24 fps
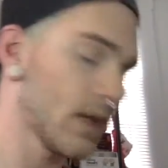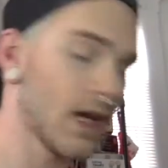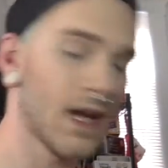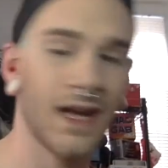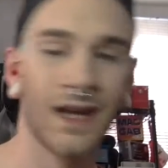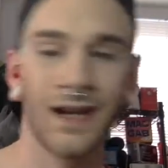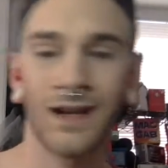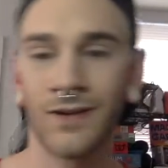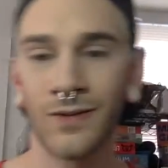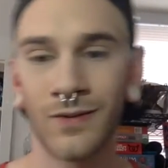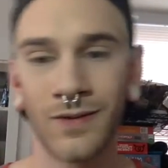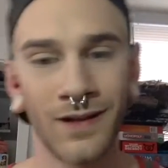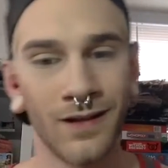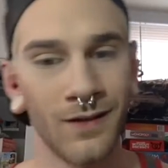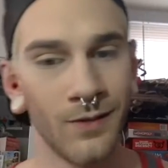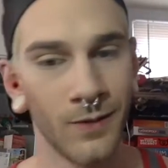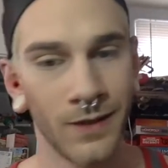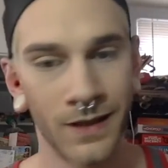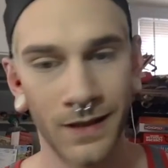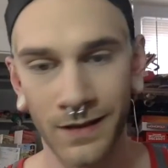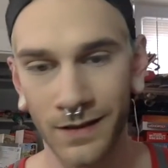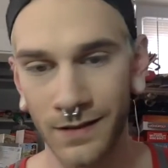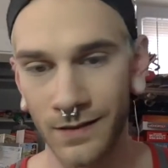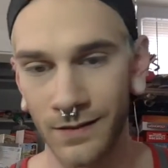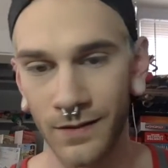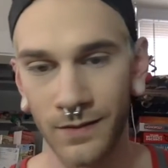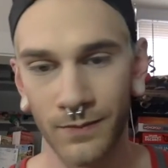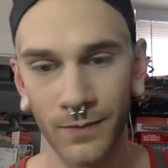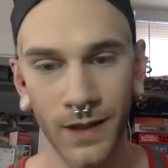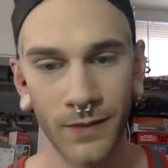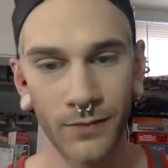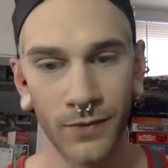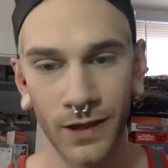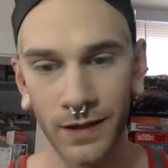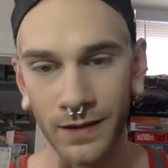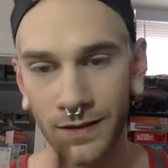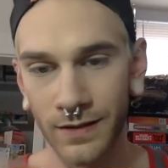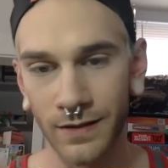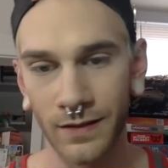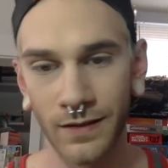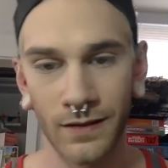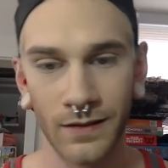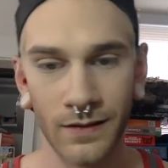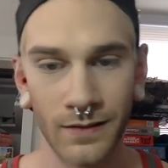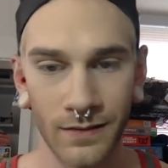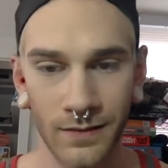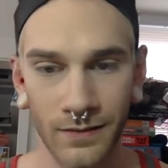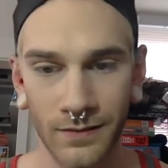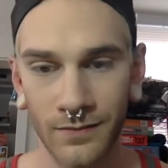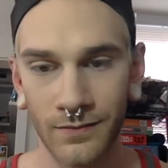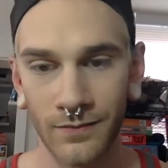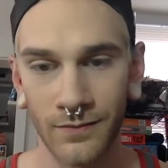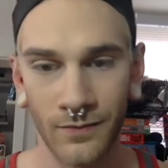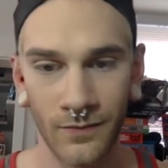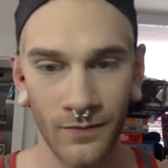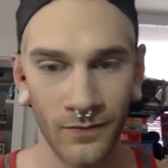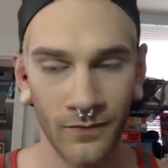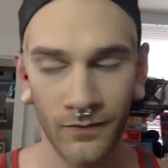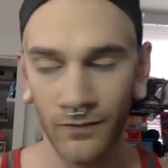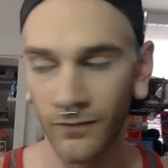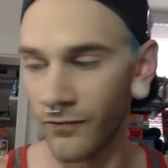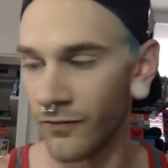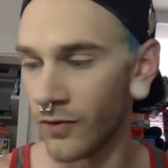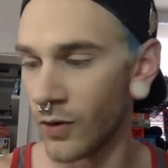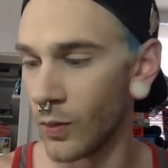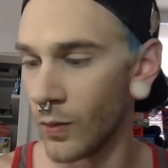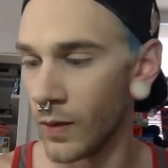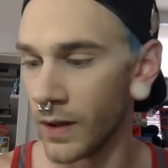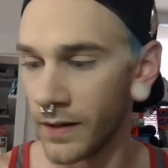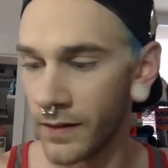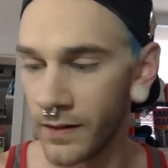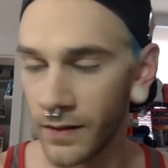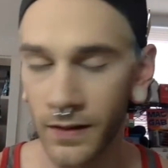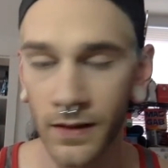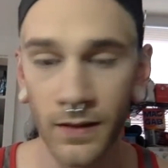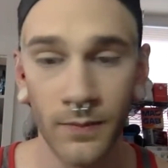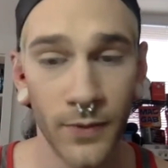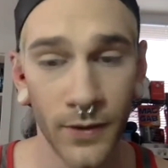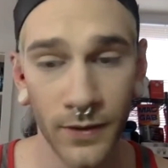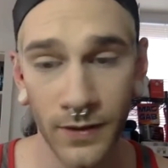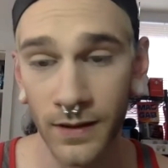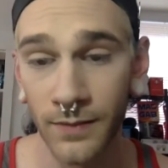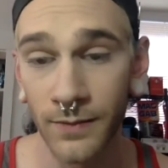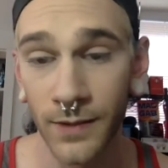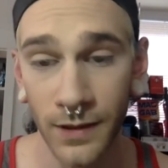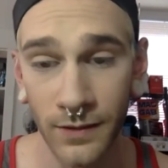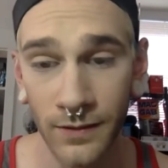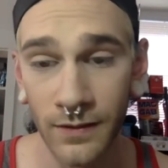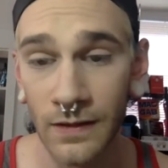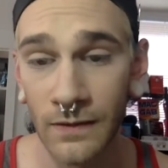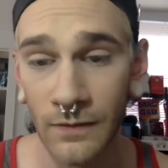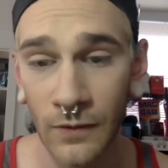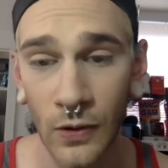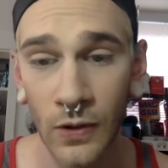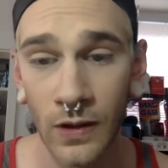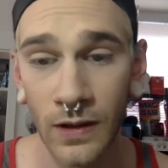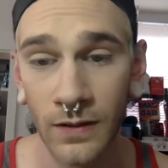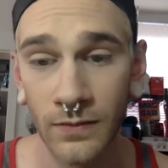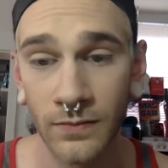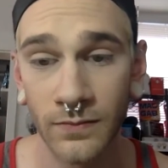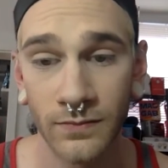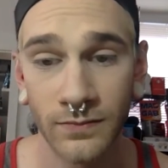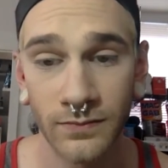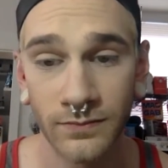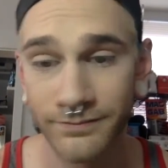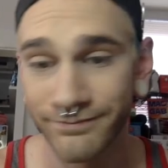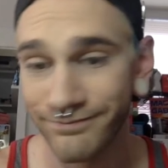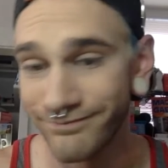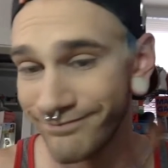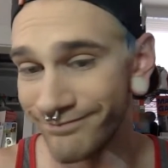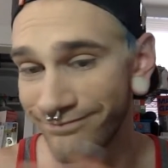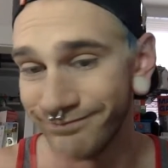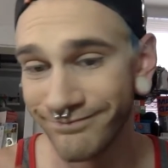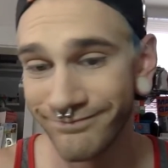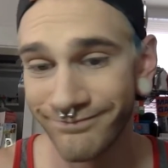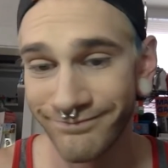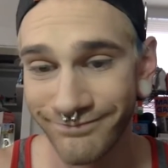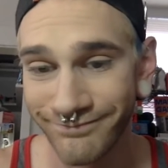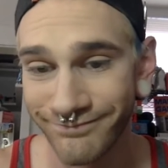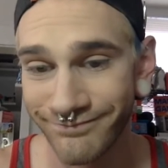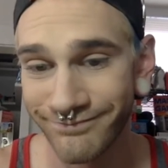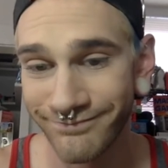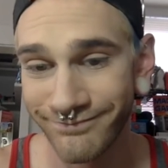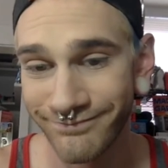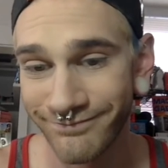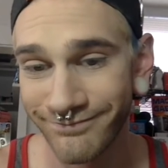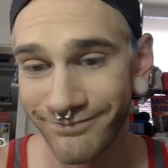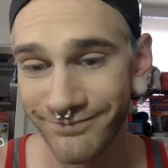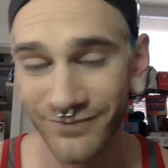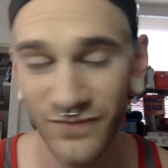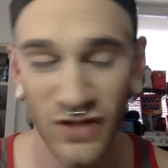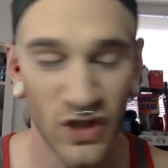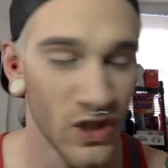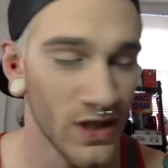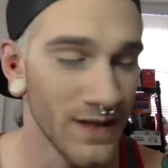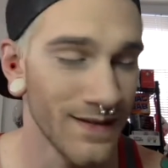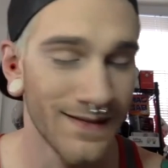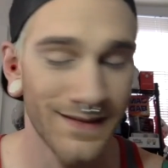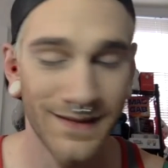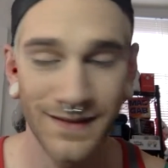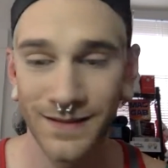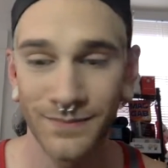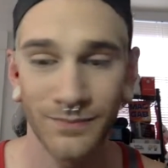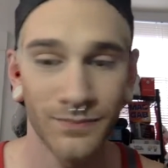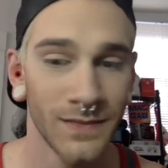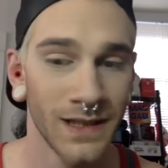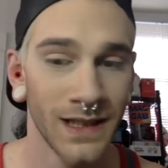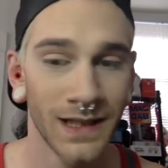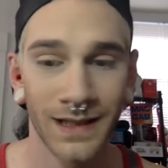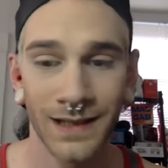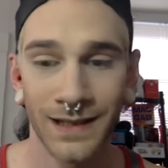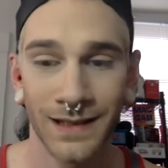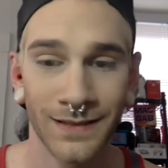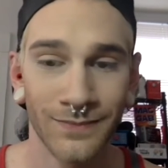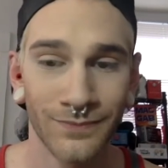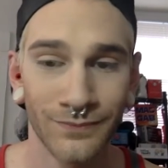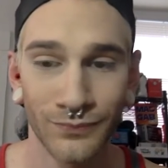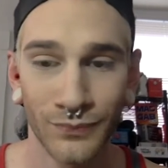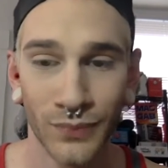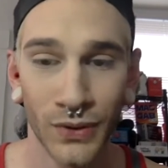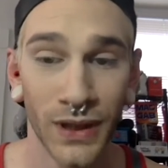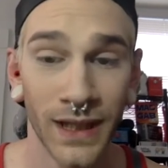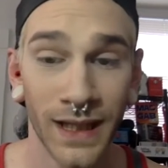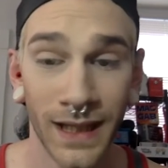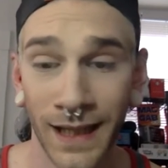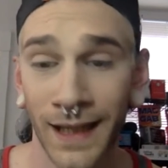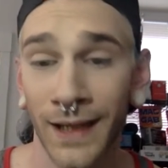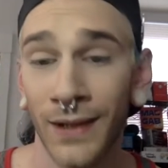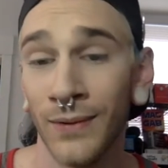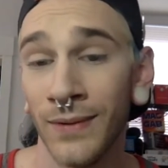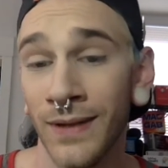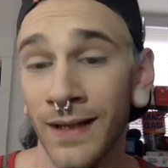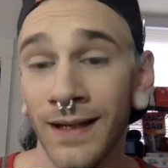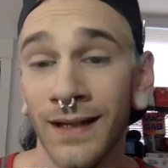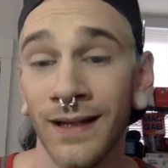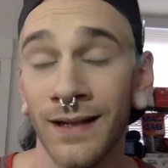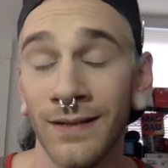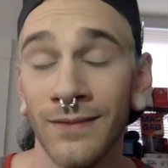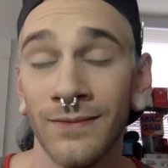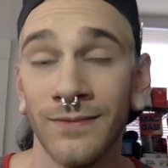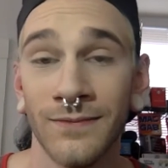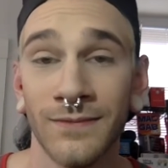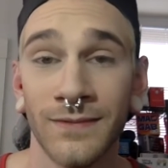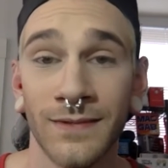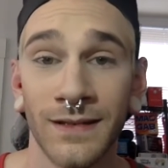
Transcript: I don't always use my brushes for what they're supposed to be used for. Just gonna put that out there.